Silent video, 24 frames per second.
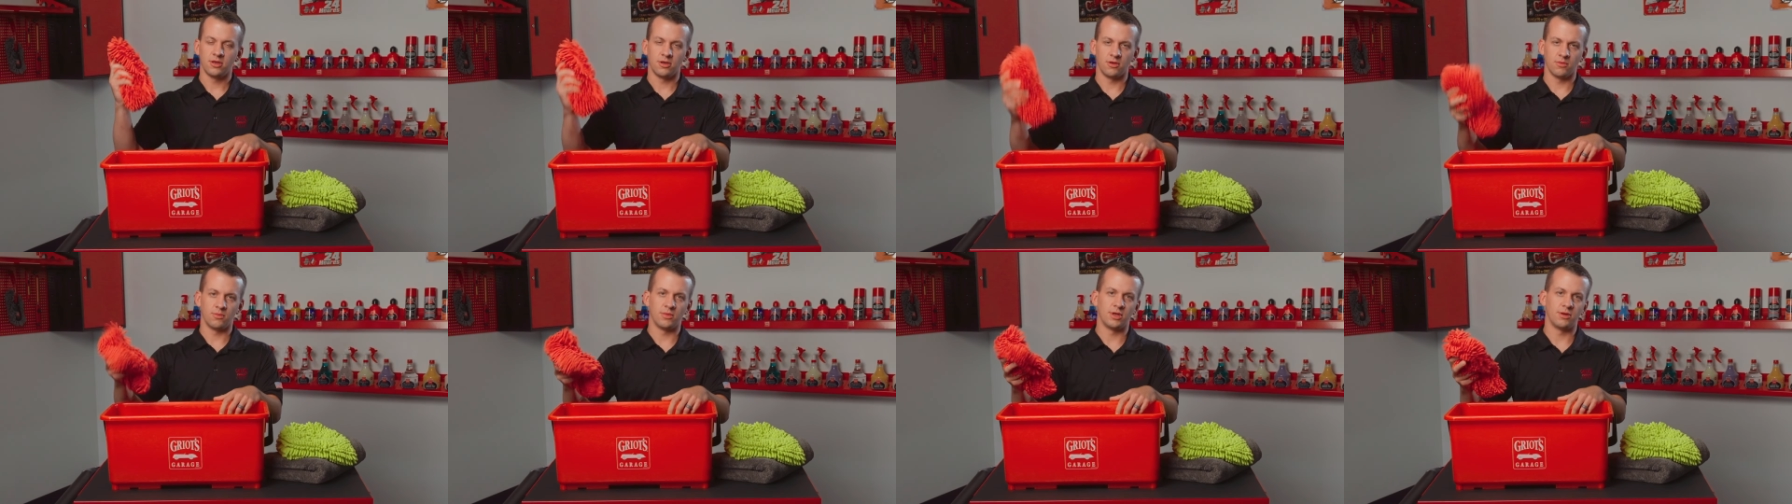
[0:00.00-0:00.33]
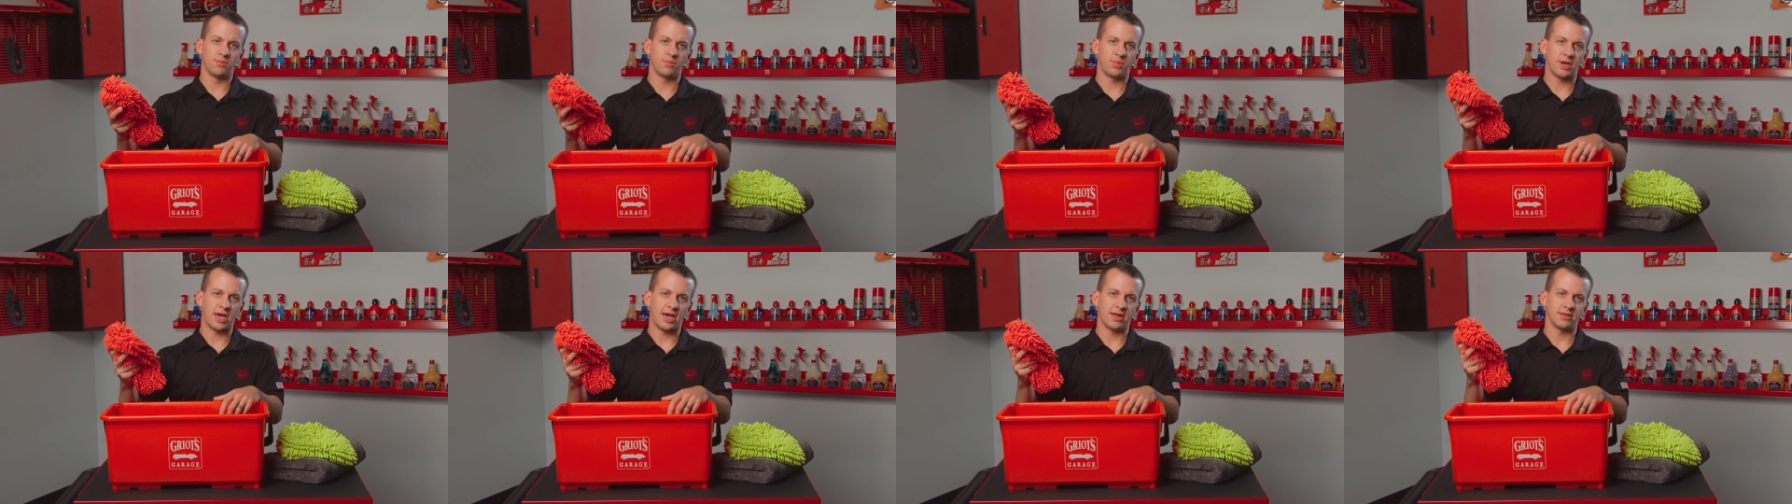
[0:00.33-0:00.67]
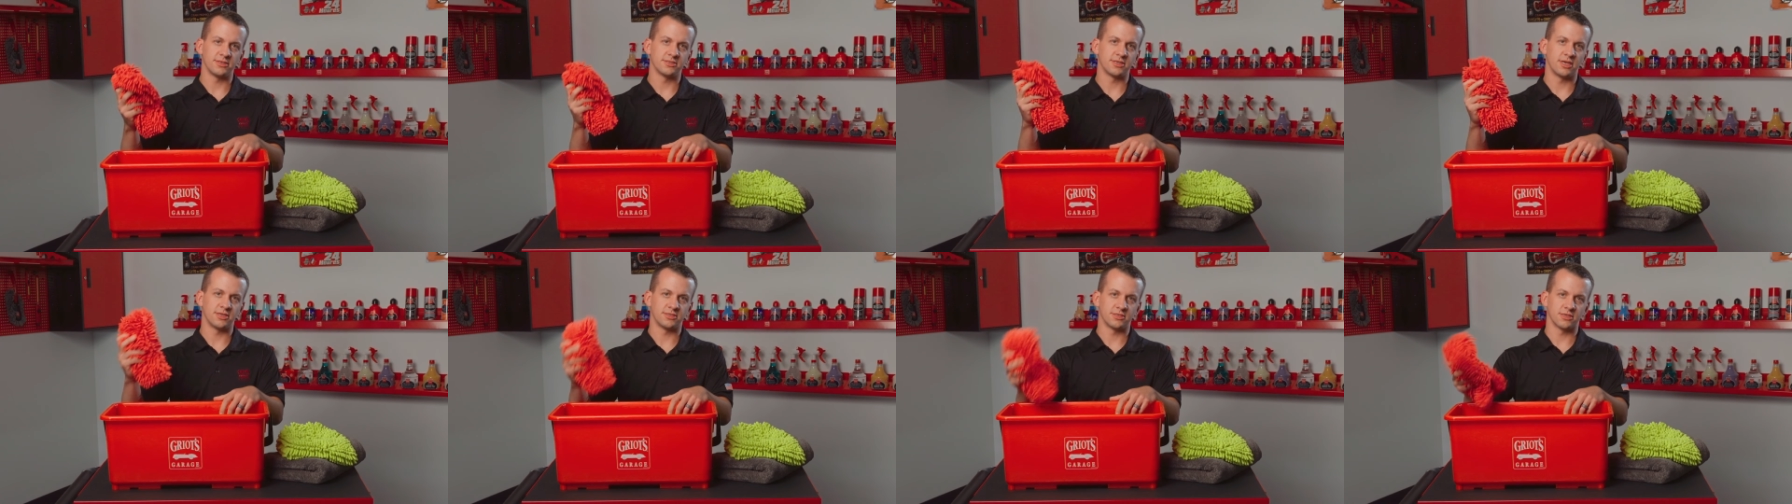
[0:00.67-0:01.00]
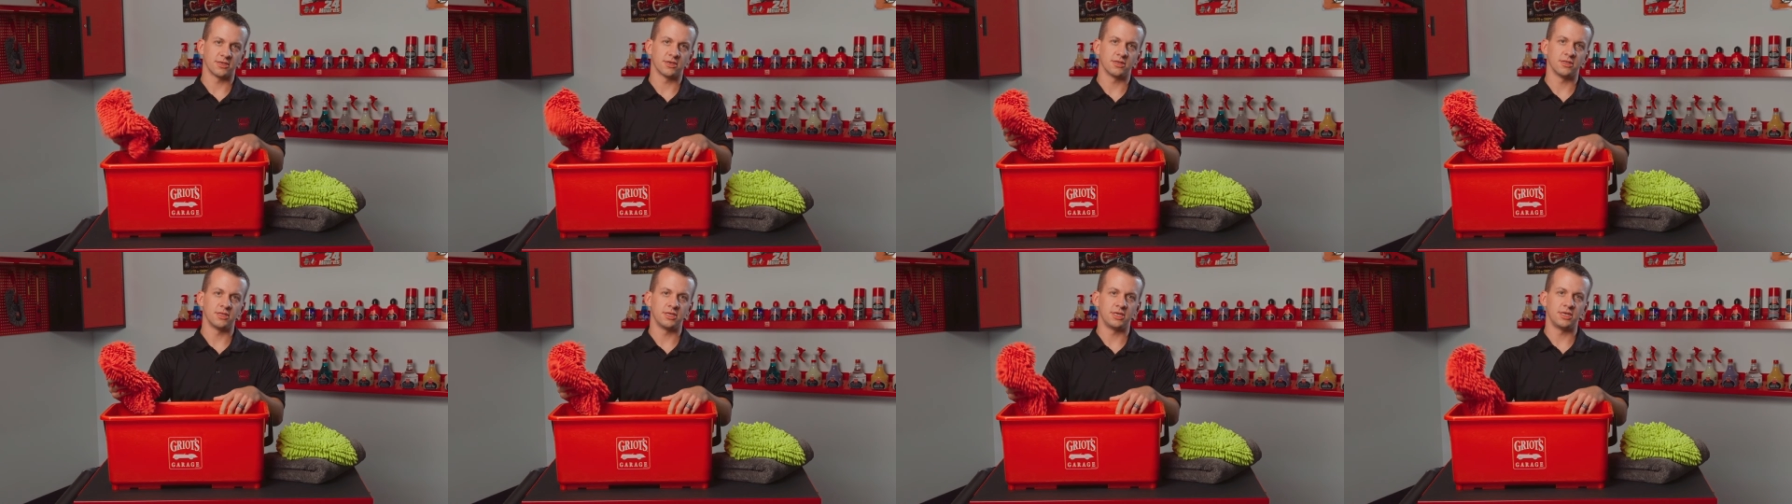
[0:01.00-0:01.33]
your mitt and pad is nice
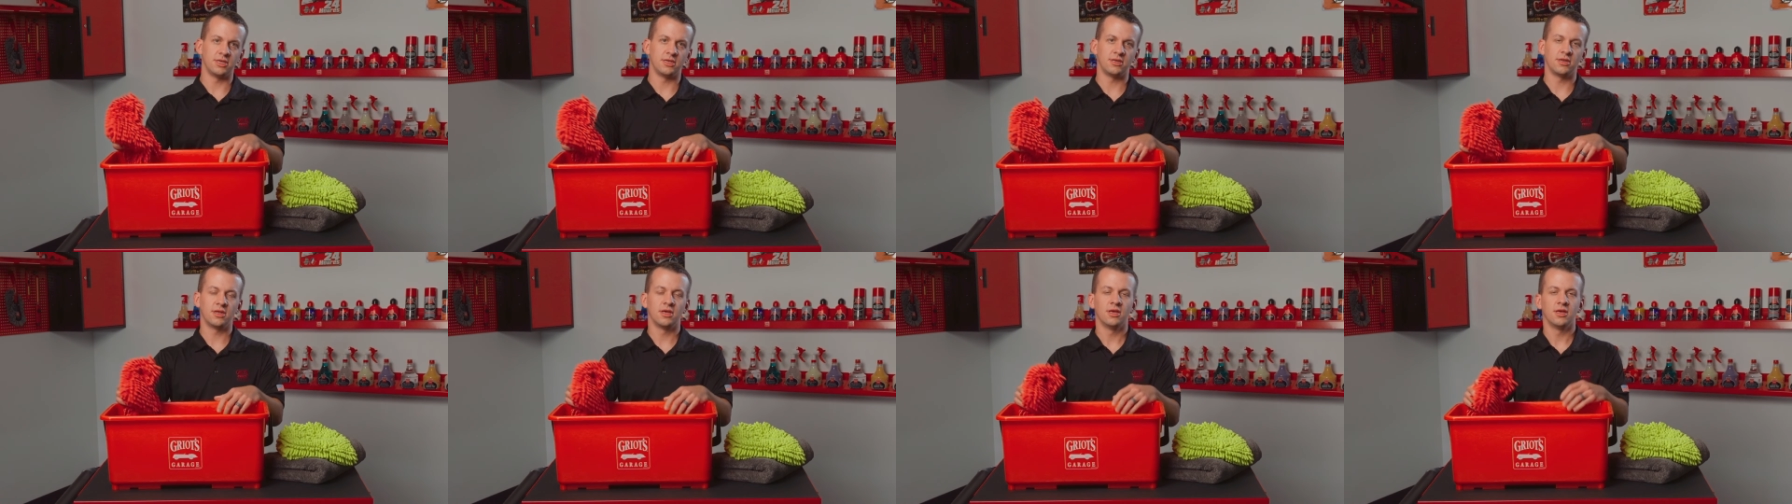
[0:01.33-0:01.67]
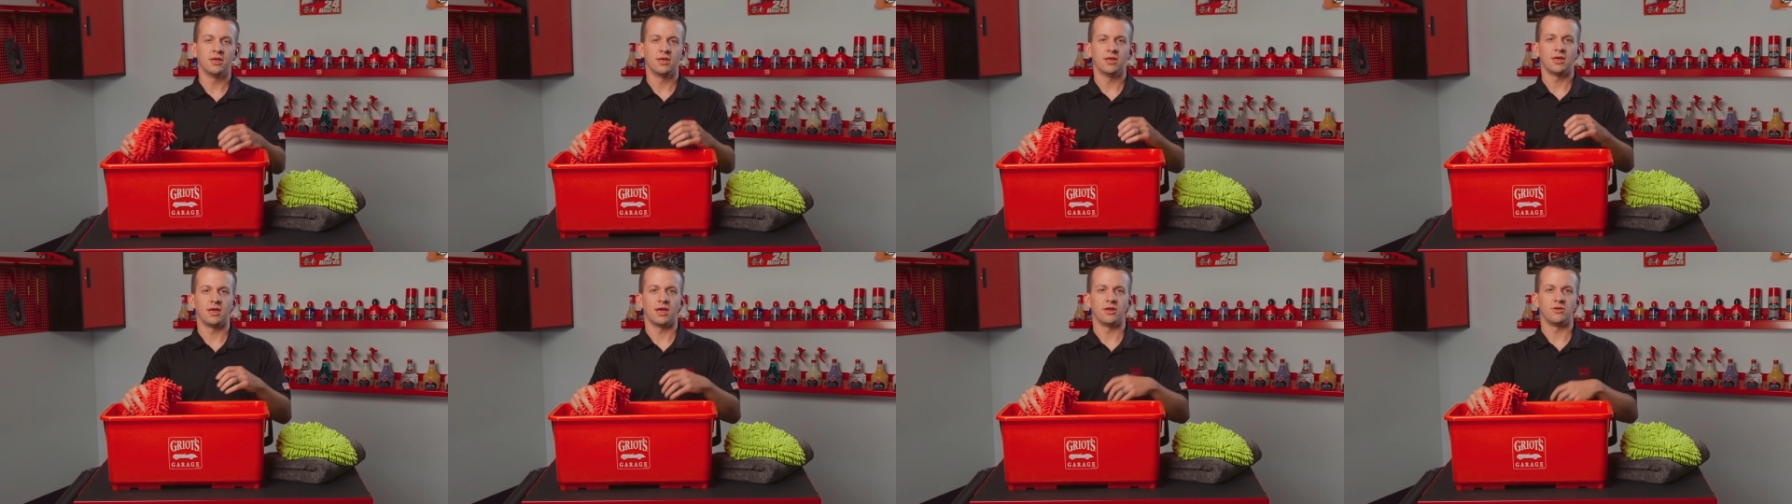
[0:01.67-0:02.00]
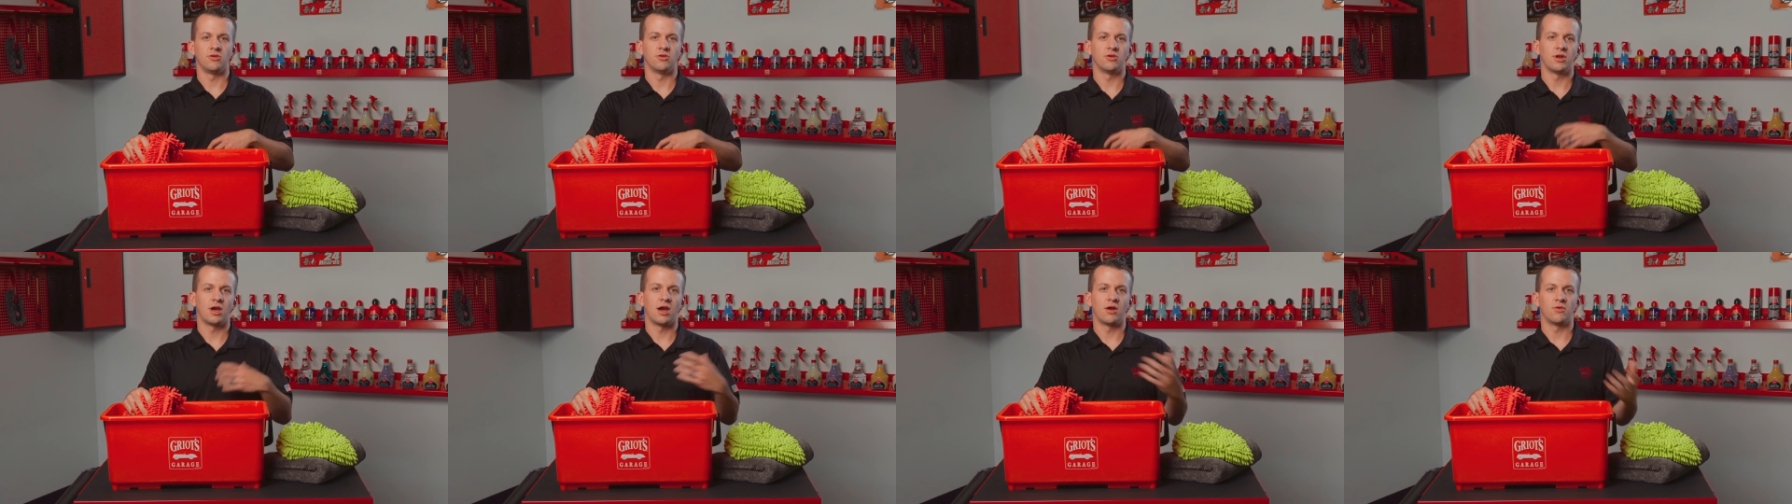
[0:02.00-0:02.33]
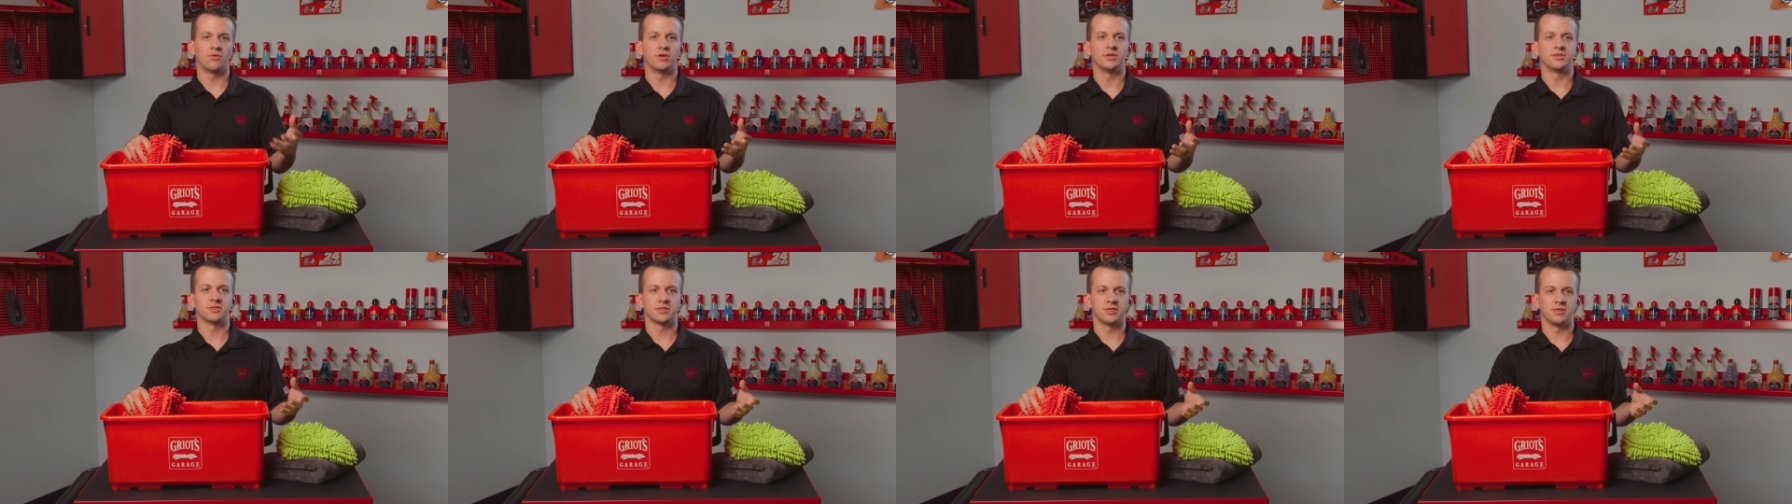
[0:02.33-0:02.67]
and clean, and you're not
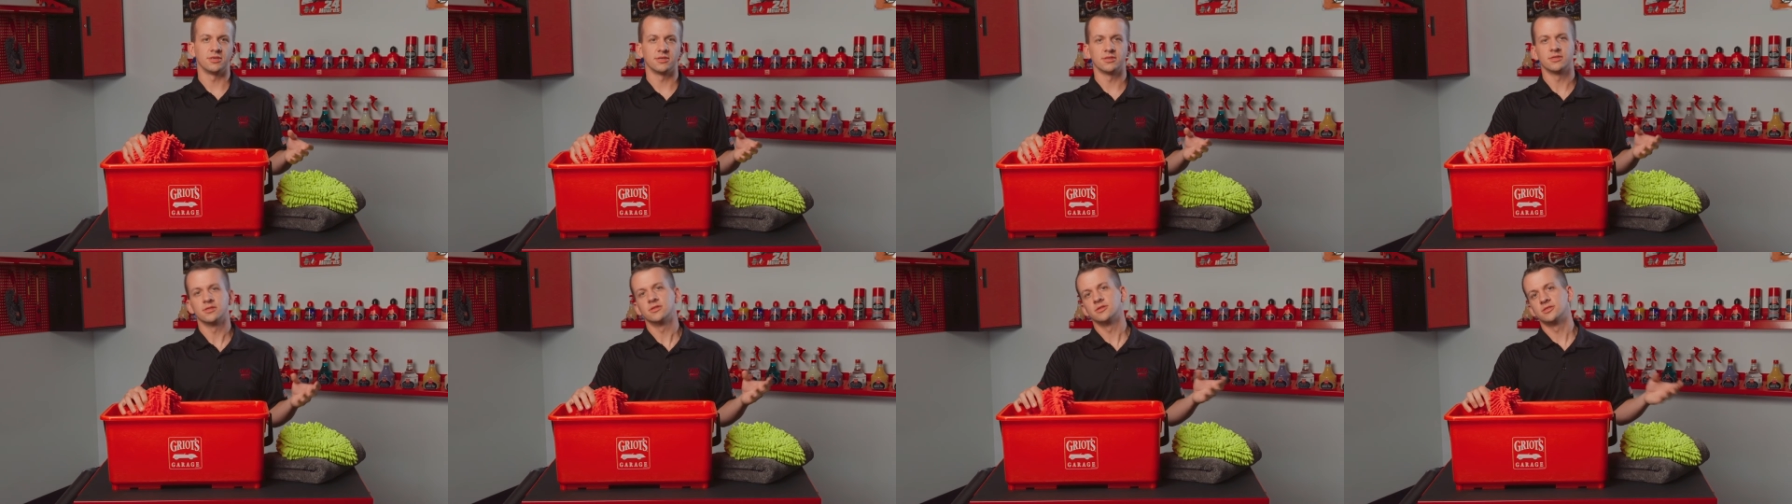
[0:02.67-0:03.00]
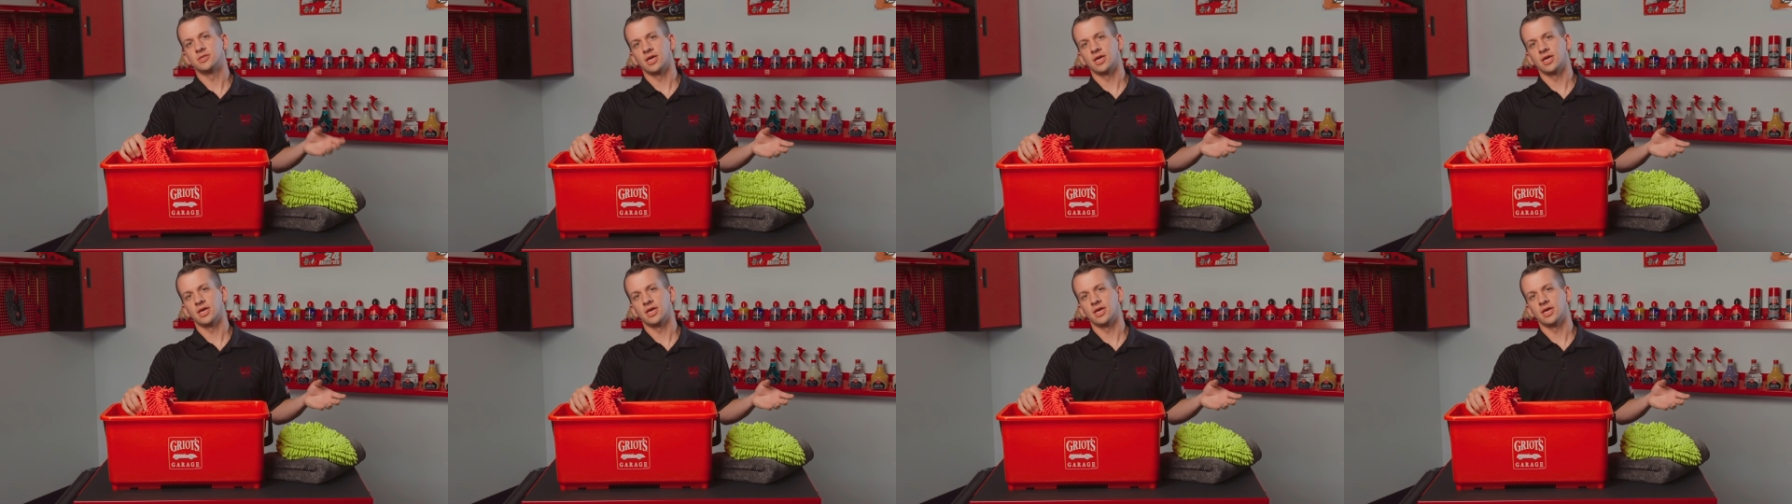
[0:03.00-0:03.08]
risking